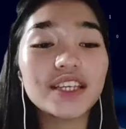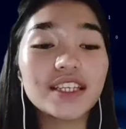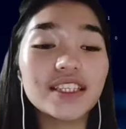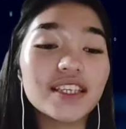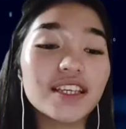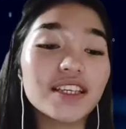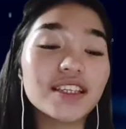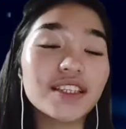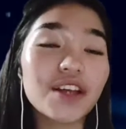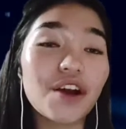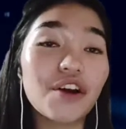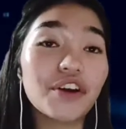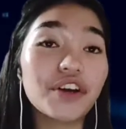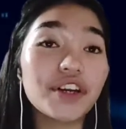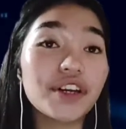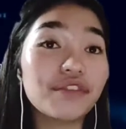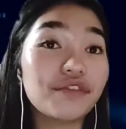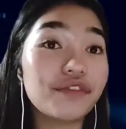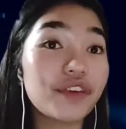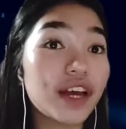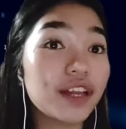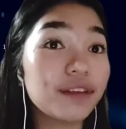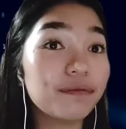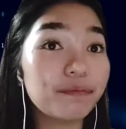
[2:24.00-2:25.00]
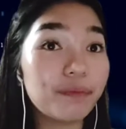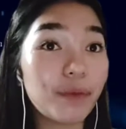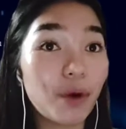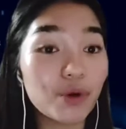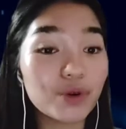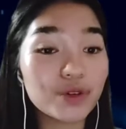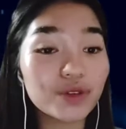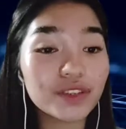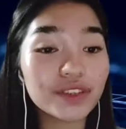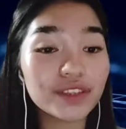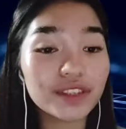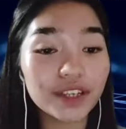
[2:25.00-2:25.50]
This is our event
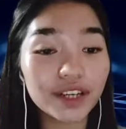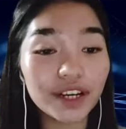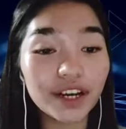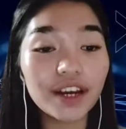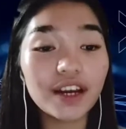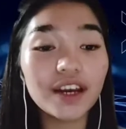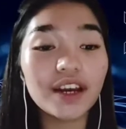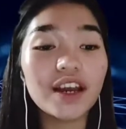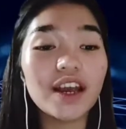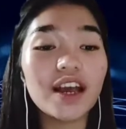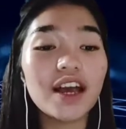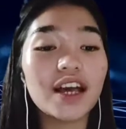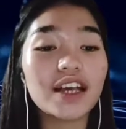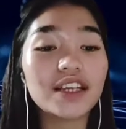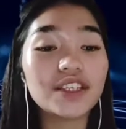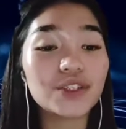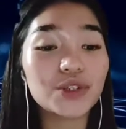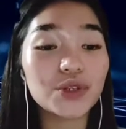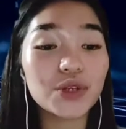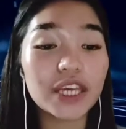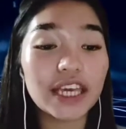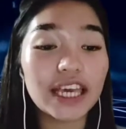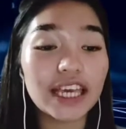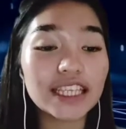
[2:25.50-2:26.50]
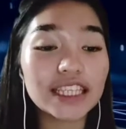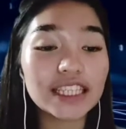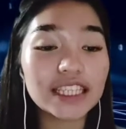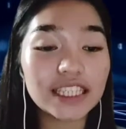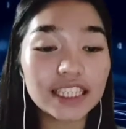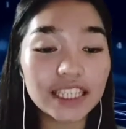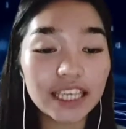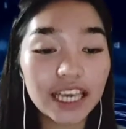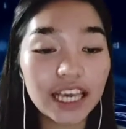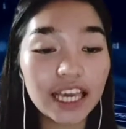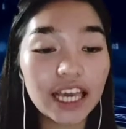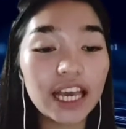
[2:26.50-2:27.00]
poster. As you can
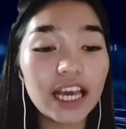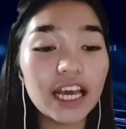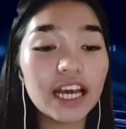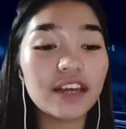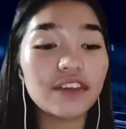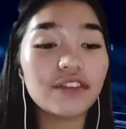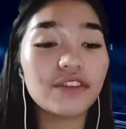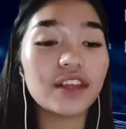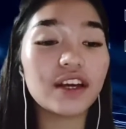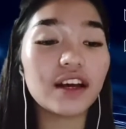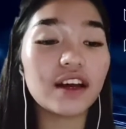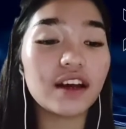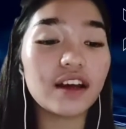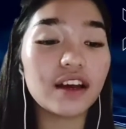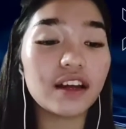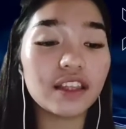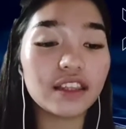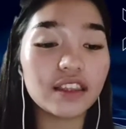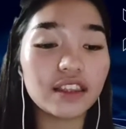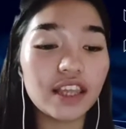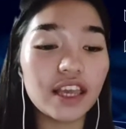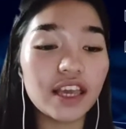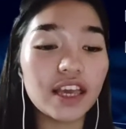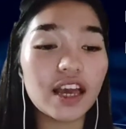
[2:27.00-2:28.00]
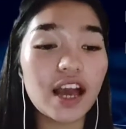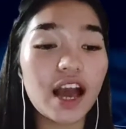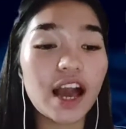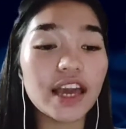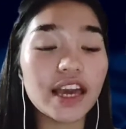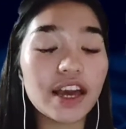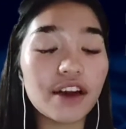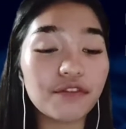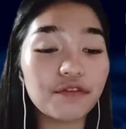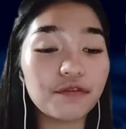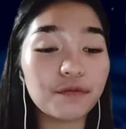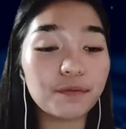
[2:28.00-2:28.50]
see,
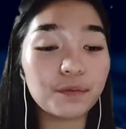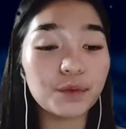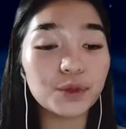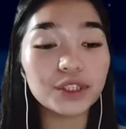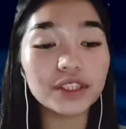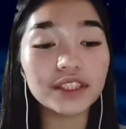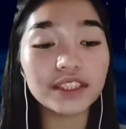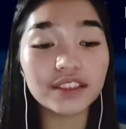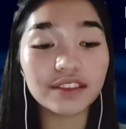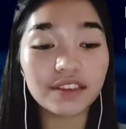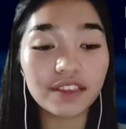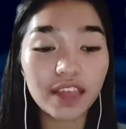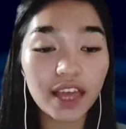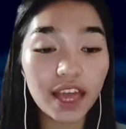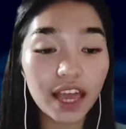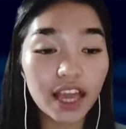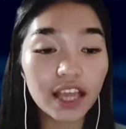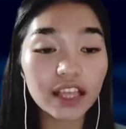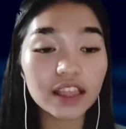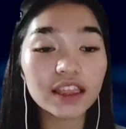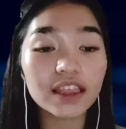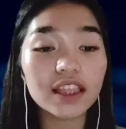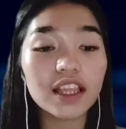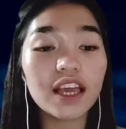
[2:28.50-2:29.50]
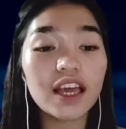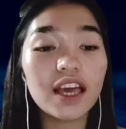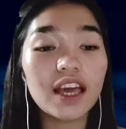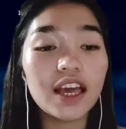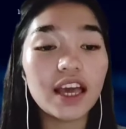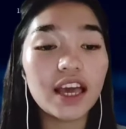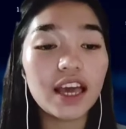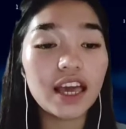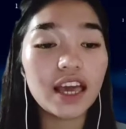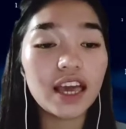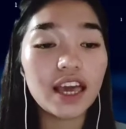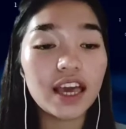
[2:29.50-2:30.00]
I have put the date
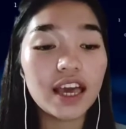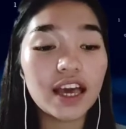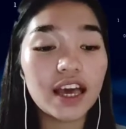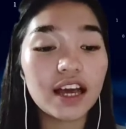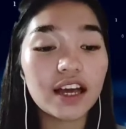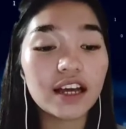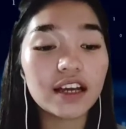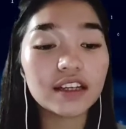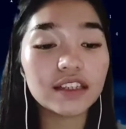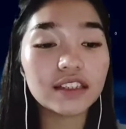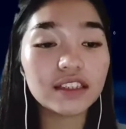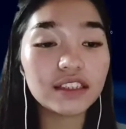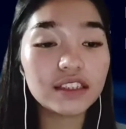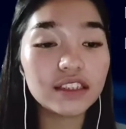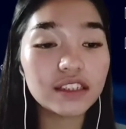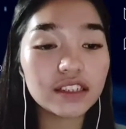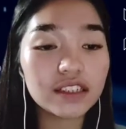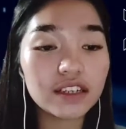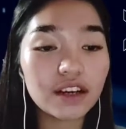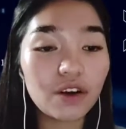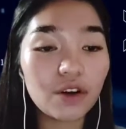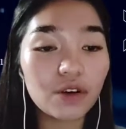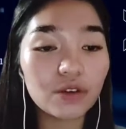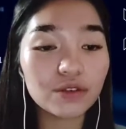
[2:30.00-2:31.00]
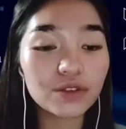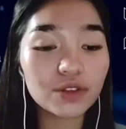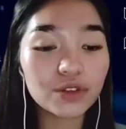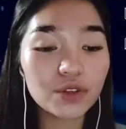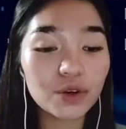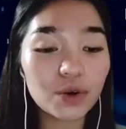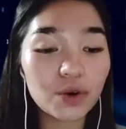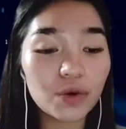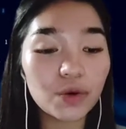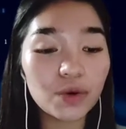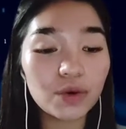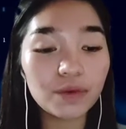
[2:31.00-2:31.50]
and
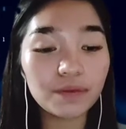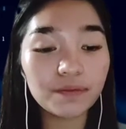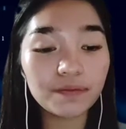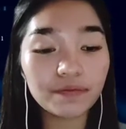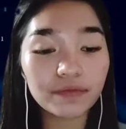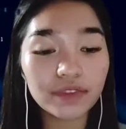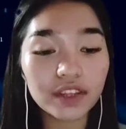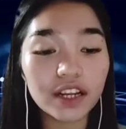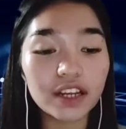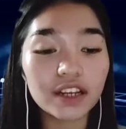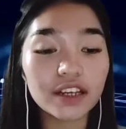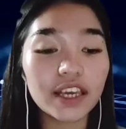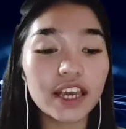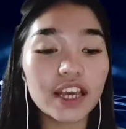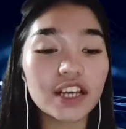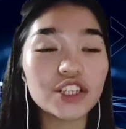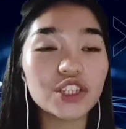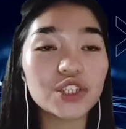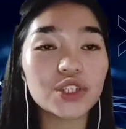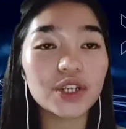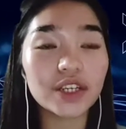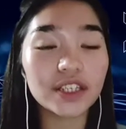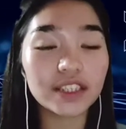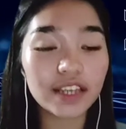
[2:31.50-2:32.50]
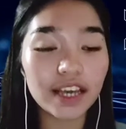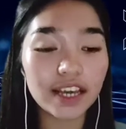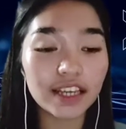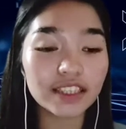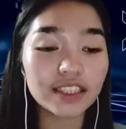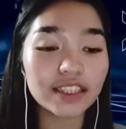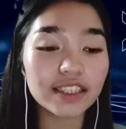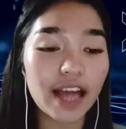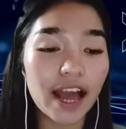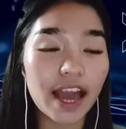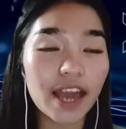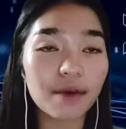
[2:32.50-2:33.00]
also the location
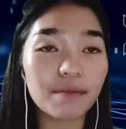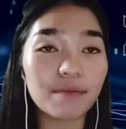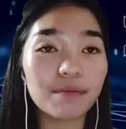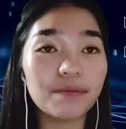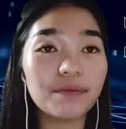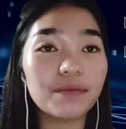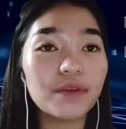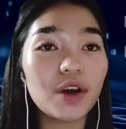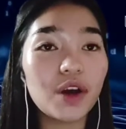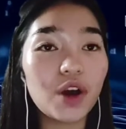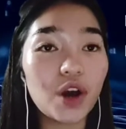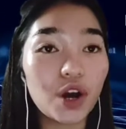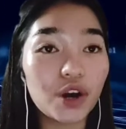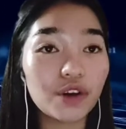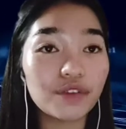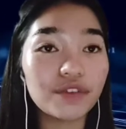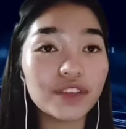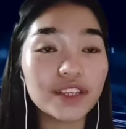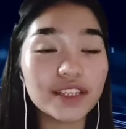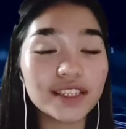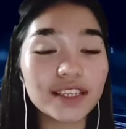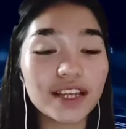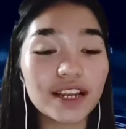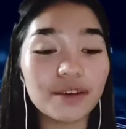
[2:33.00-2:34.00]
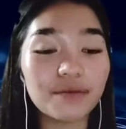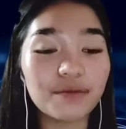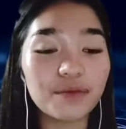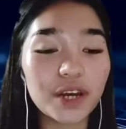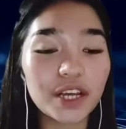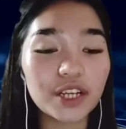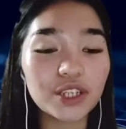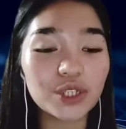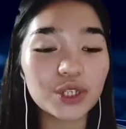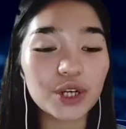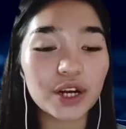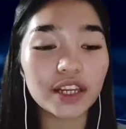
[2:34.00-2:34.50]
and time of the
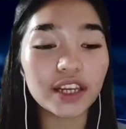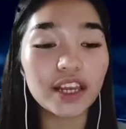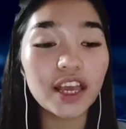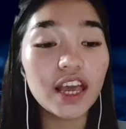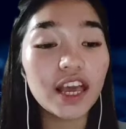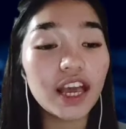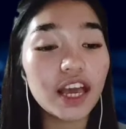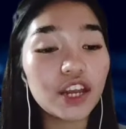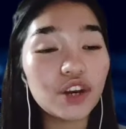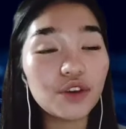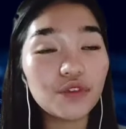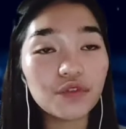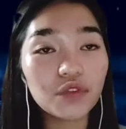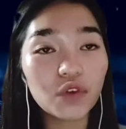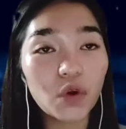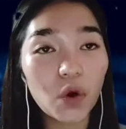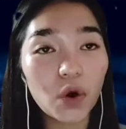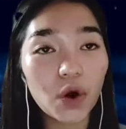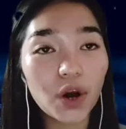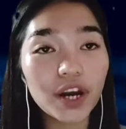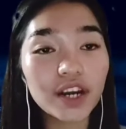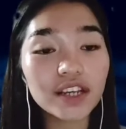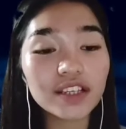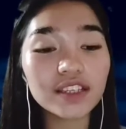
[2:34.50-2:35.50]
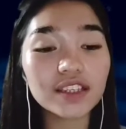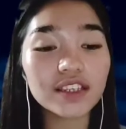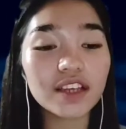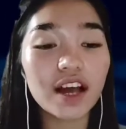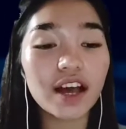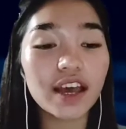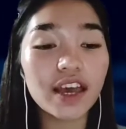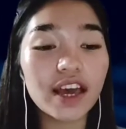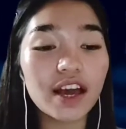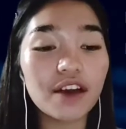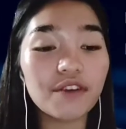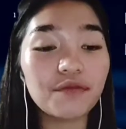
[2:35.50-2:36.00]
celebration. And of course,
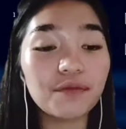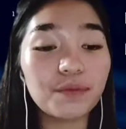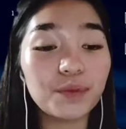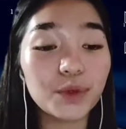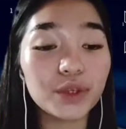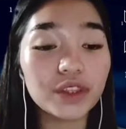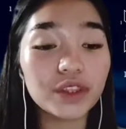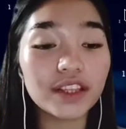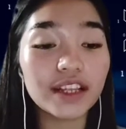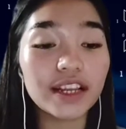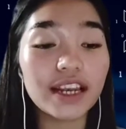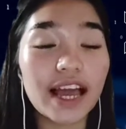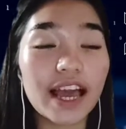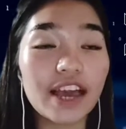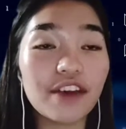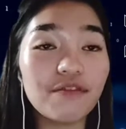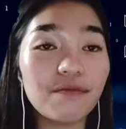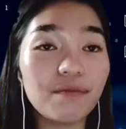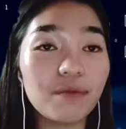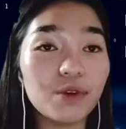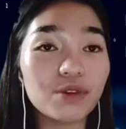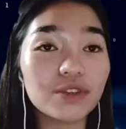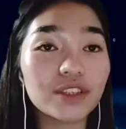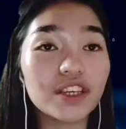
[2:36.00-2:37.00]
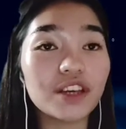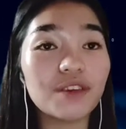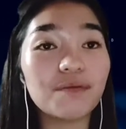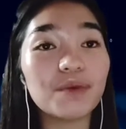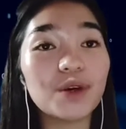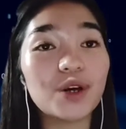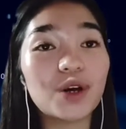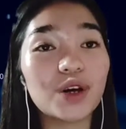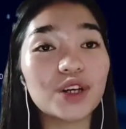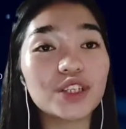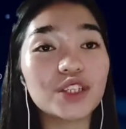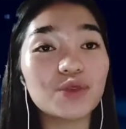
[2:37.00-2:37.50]
I have put the live music
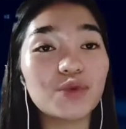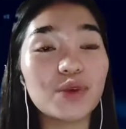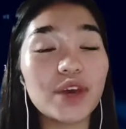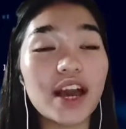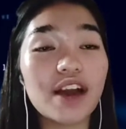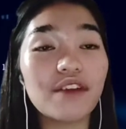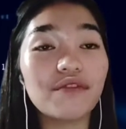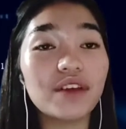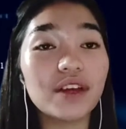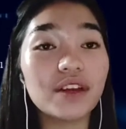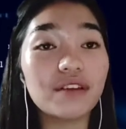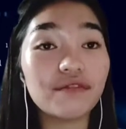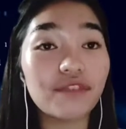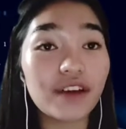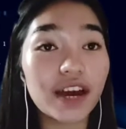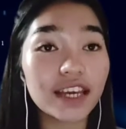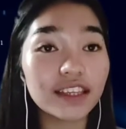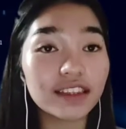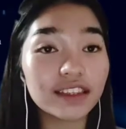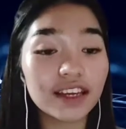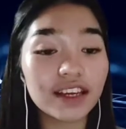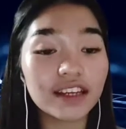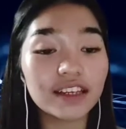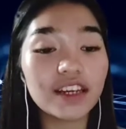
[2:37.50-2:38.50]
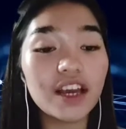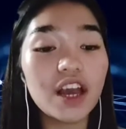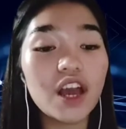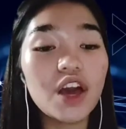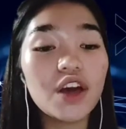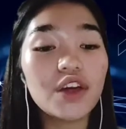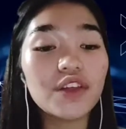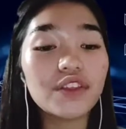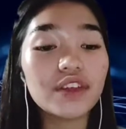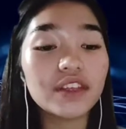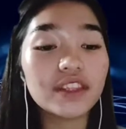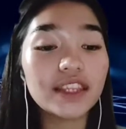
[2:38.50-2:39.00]
because we have invited
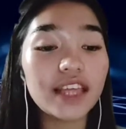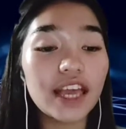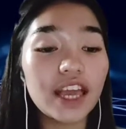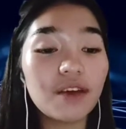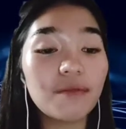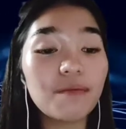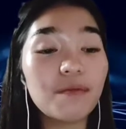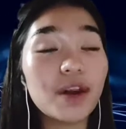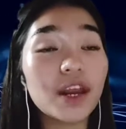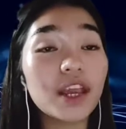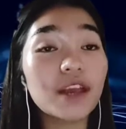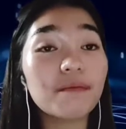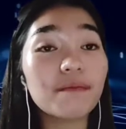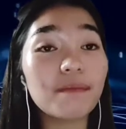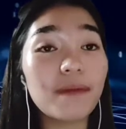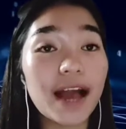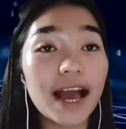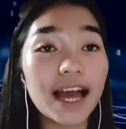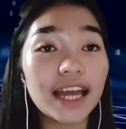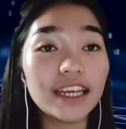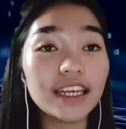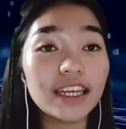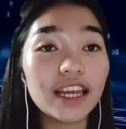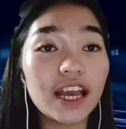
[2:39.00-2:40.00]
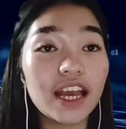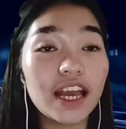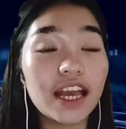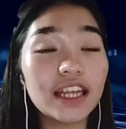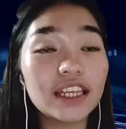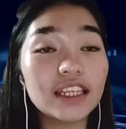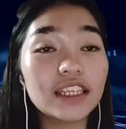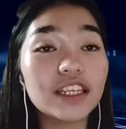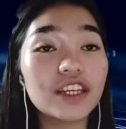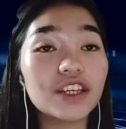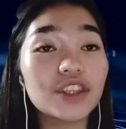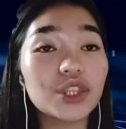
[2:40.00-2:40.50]
the Daybreak Band
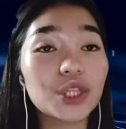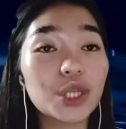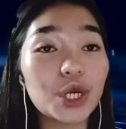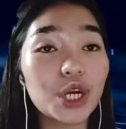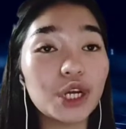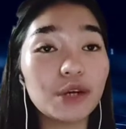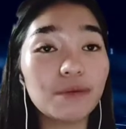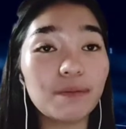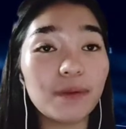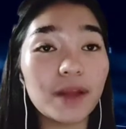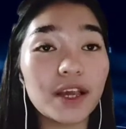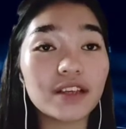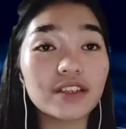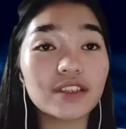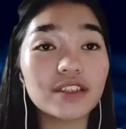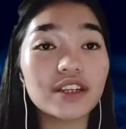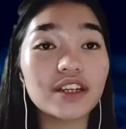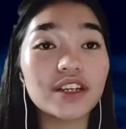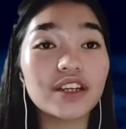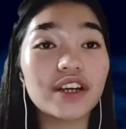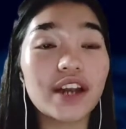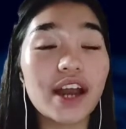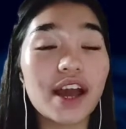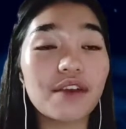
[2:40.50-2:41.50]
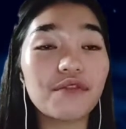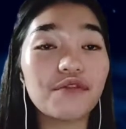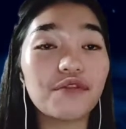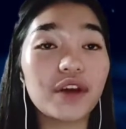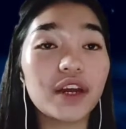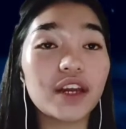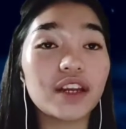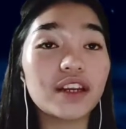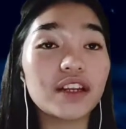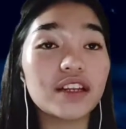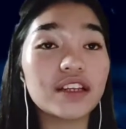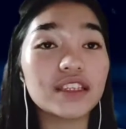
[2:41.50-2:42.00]
and the third placer grand
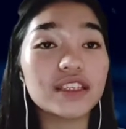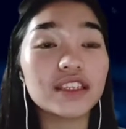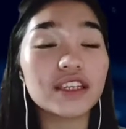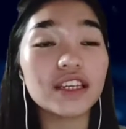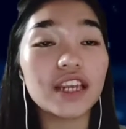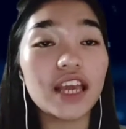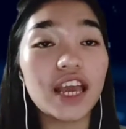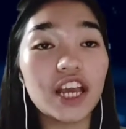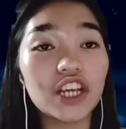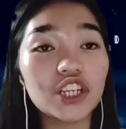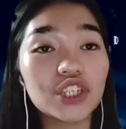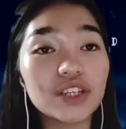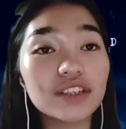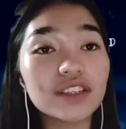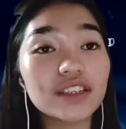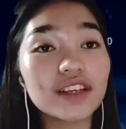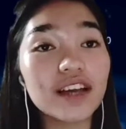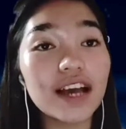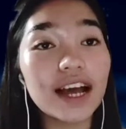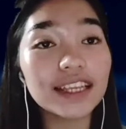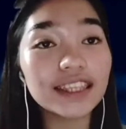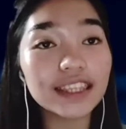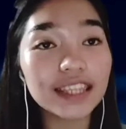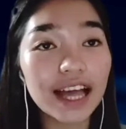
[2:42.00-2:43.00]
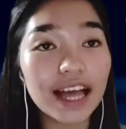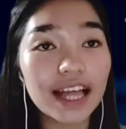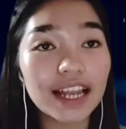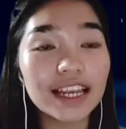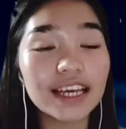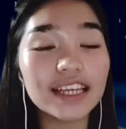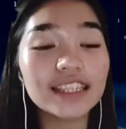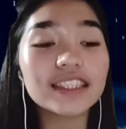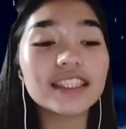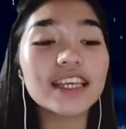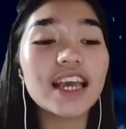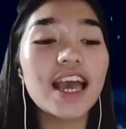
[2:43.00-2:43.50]
finalist in Asia's Got
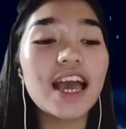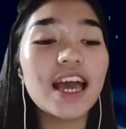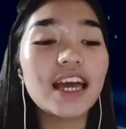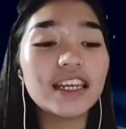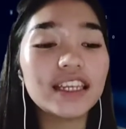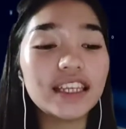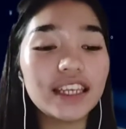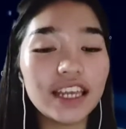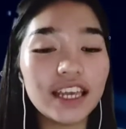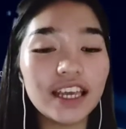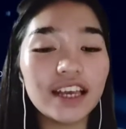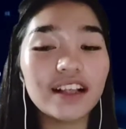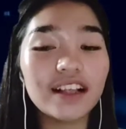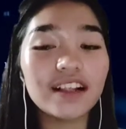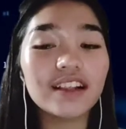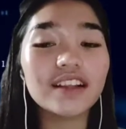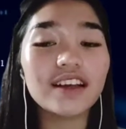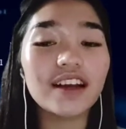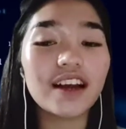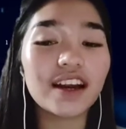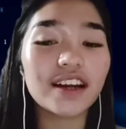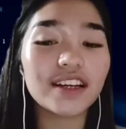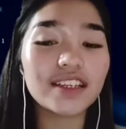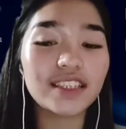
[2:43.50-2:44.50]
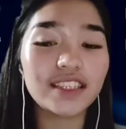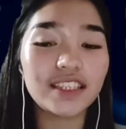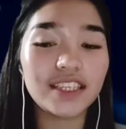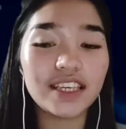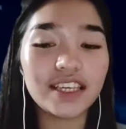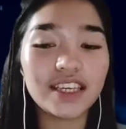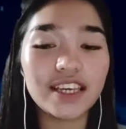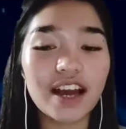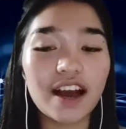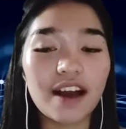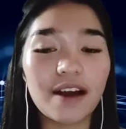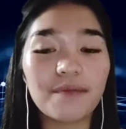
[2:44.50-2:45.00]
Talent, Neil
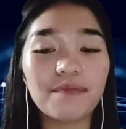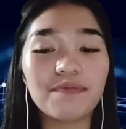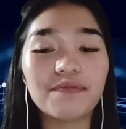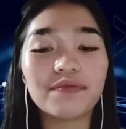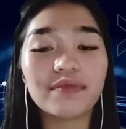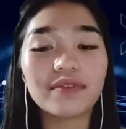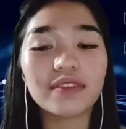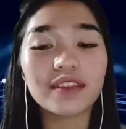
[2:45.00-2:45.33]
Garcia.